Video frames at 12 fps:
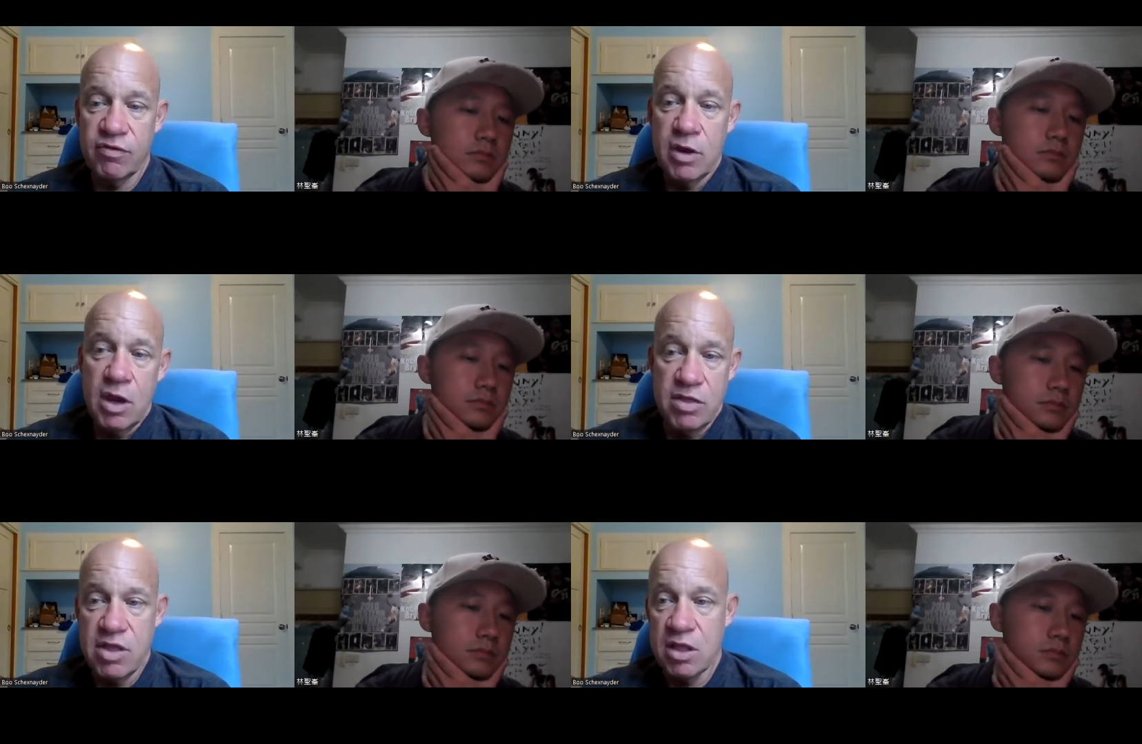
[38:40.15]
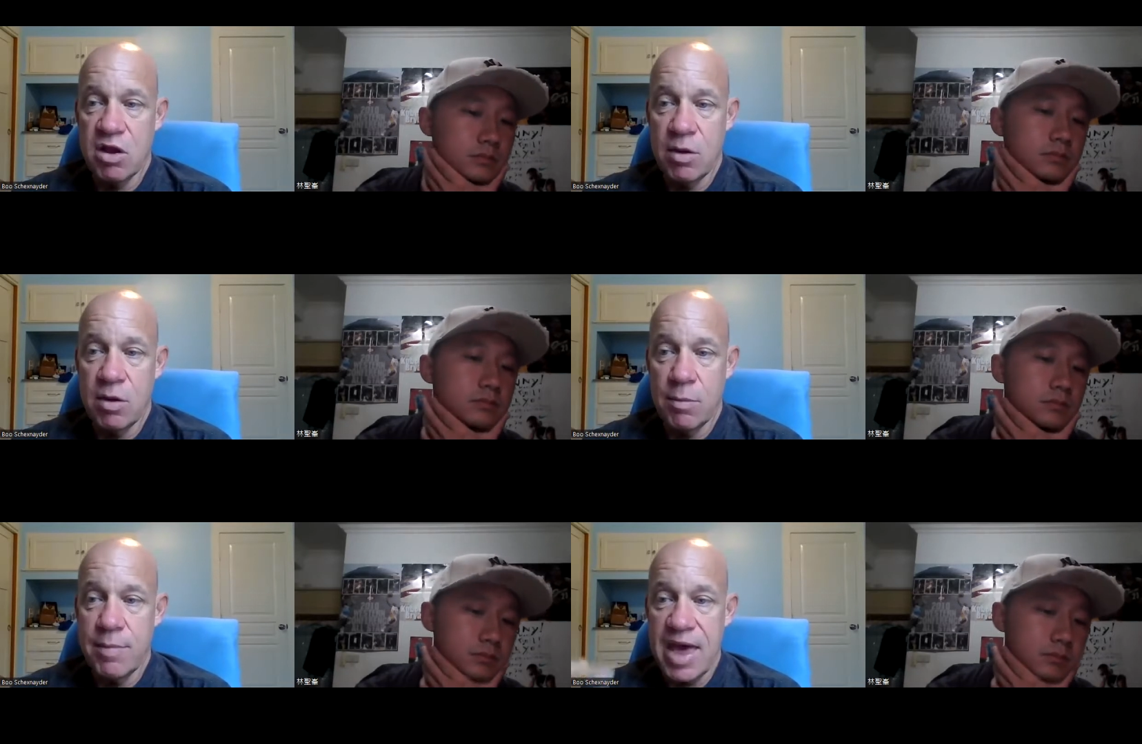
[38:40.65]
Speaker 1: and then
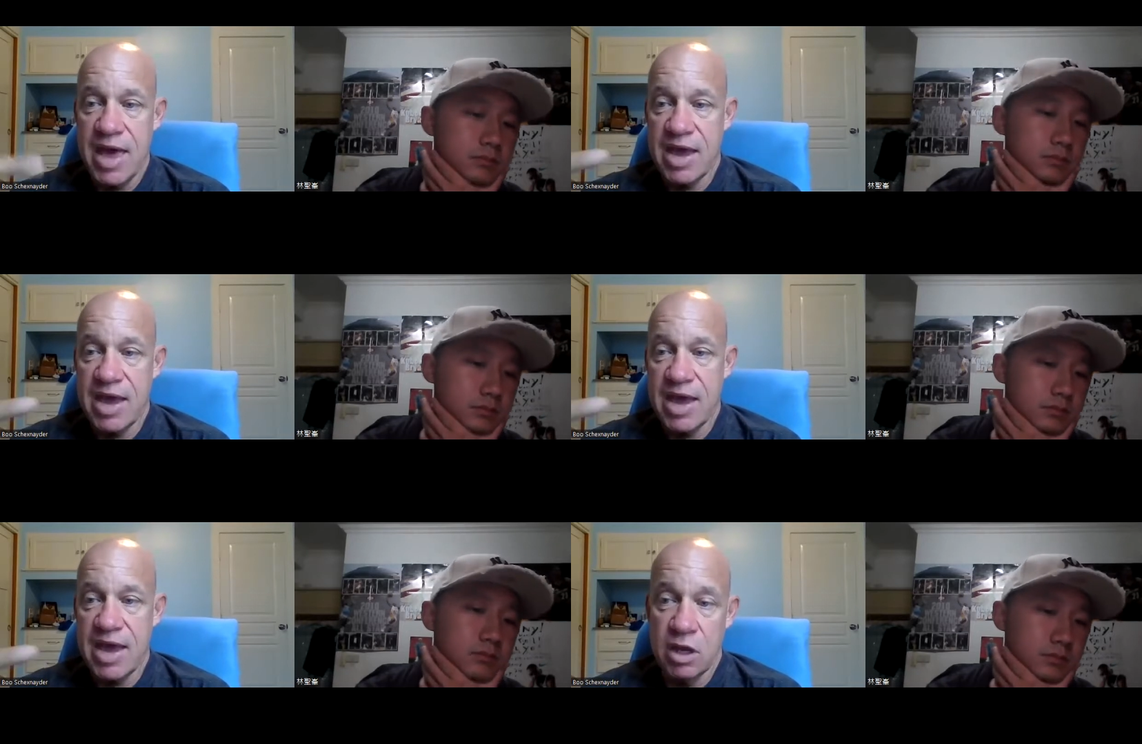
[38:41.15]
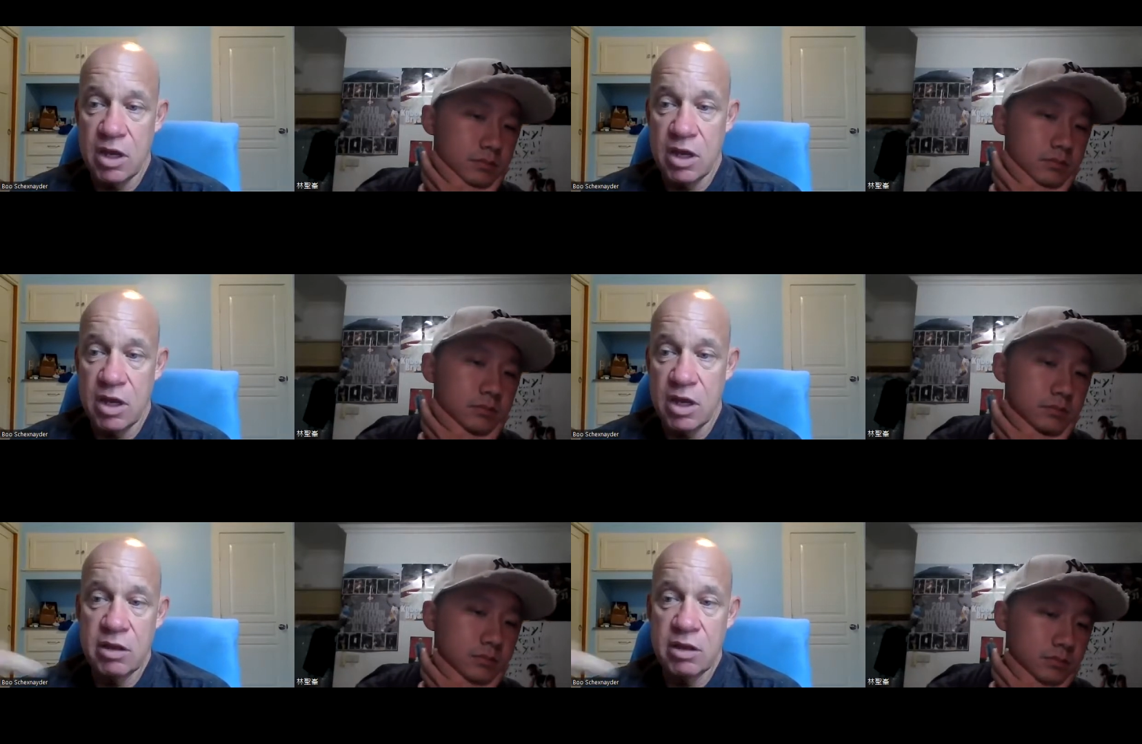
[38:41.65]
come back and reboot
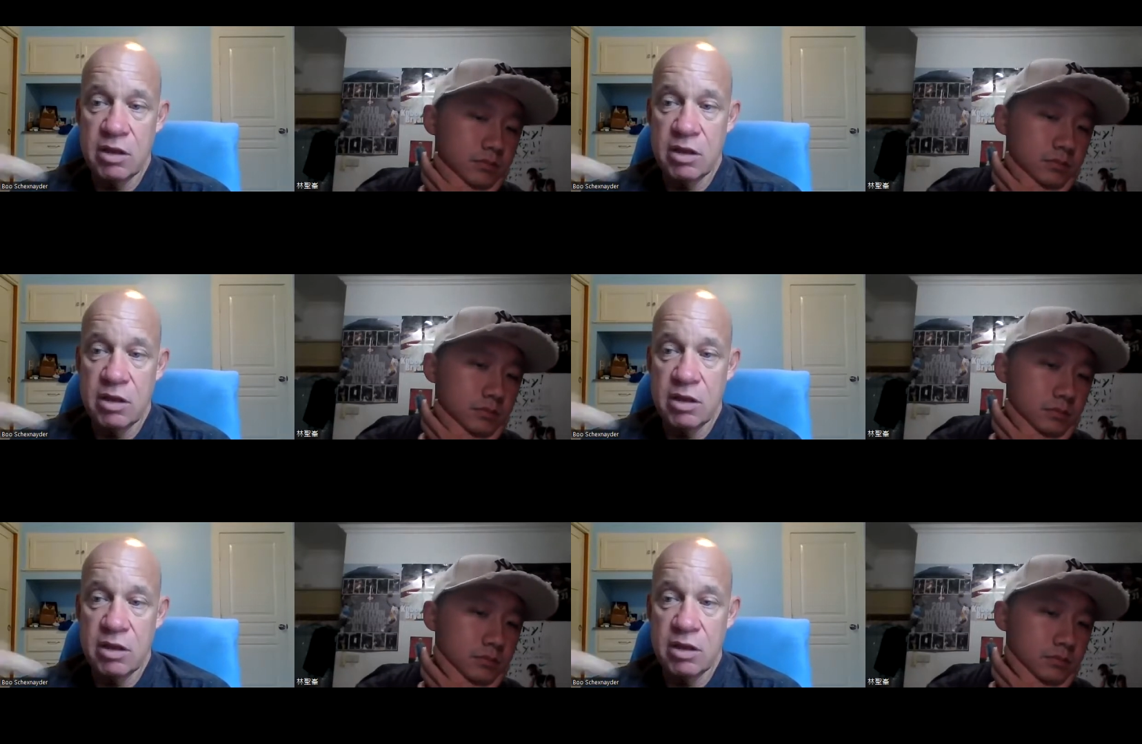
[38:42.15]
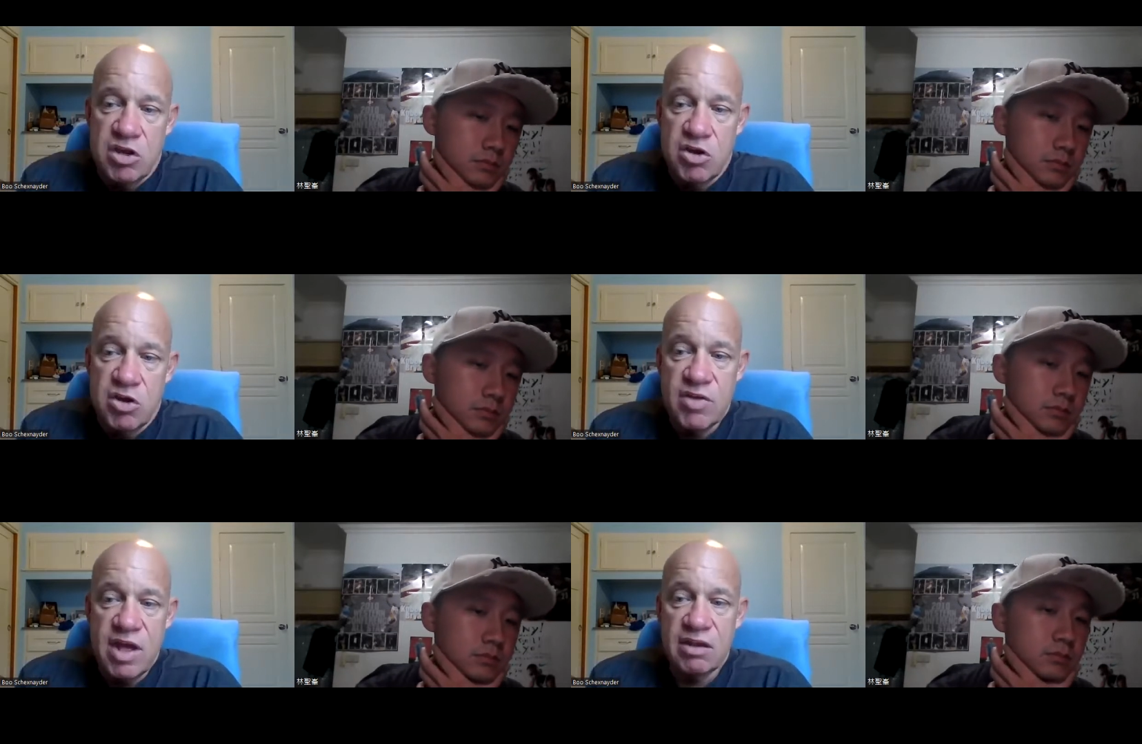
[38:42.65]
and continue
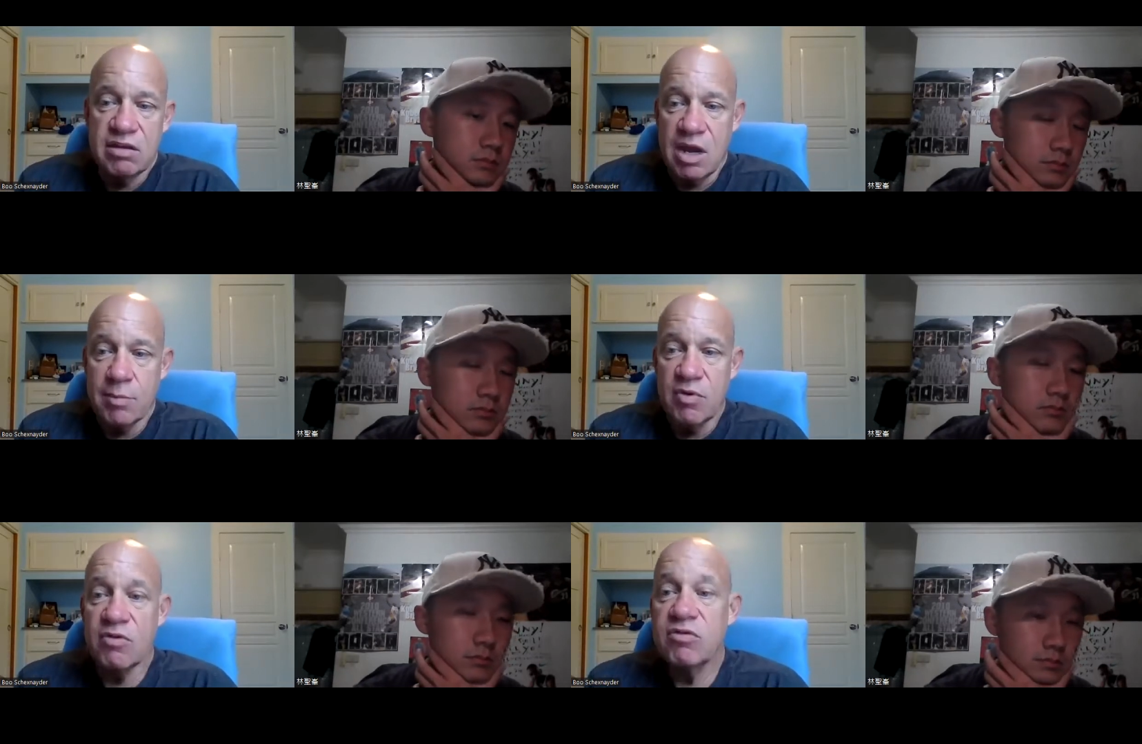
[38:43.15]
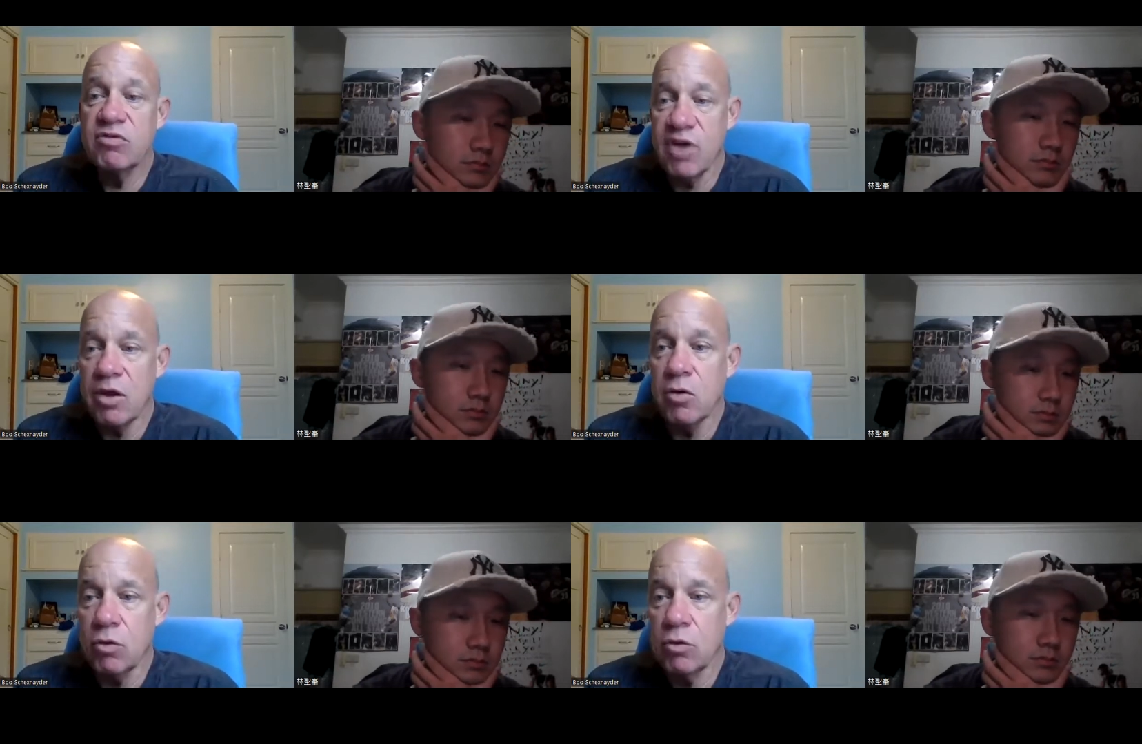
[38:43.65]
that type of
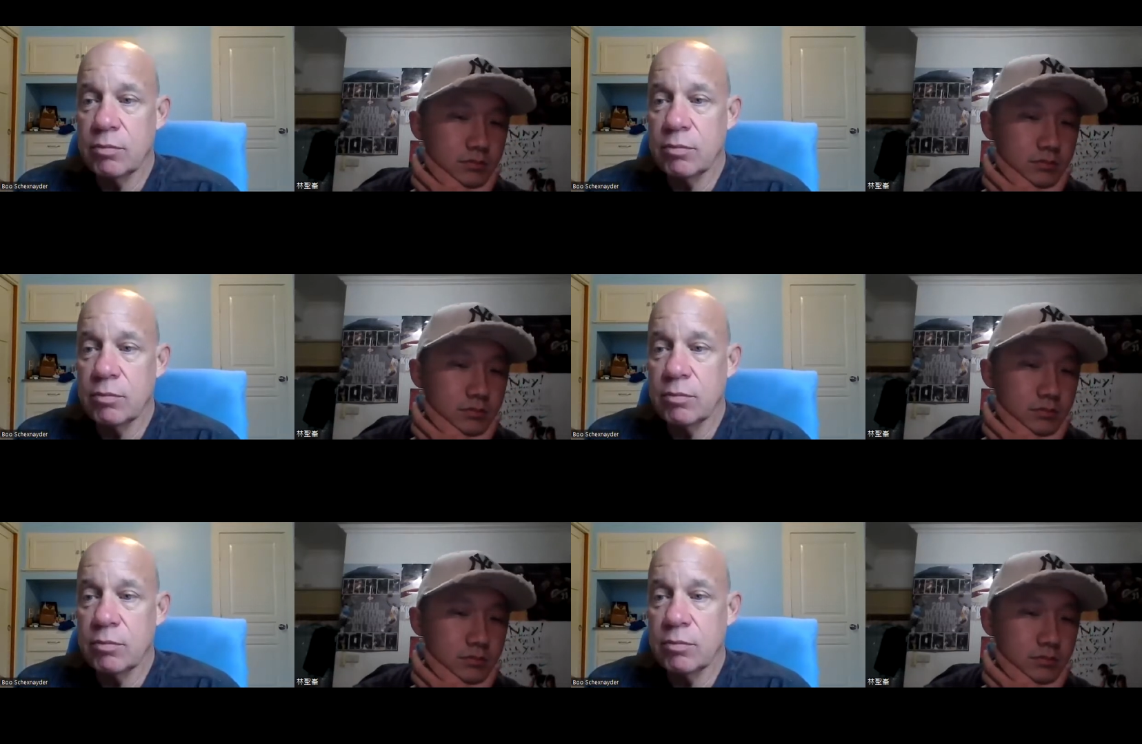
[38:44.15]
cycle.